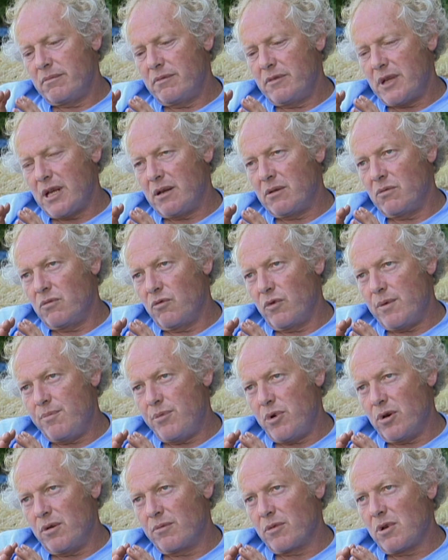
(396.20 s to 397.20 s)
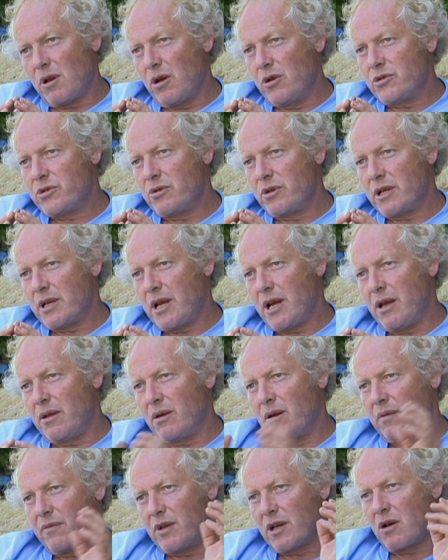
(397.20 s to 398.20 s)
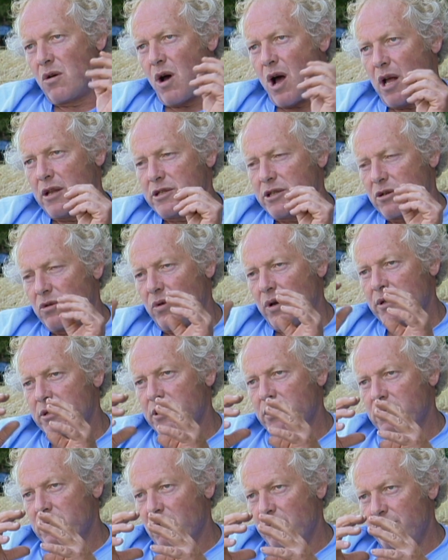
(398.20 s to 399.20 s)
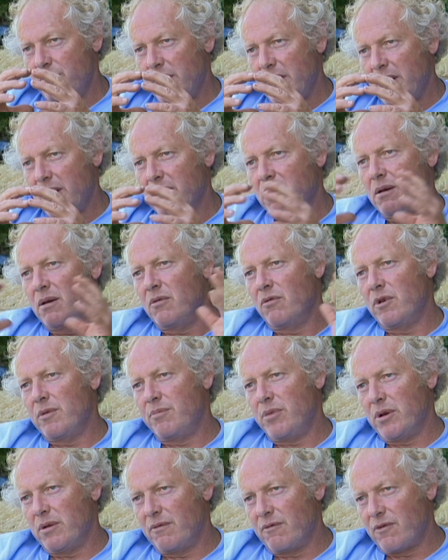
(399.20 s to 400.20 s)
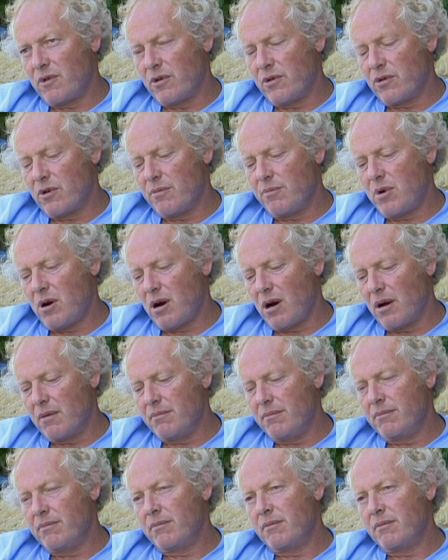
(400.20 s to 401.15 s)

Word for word: then we put them closer together. If the consequences are big, we put them further apart.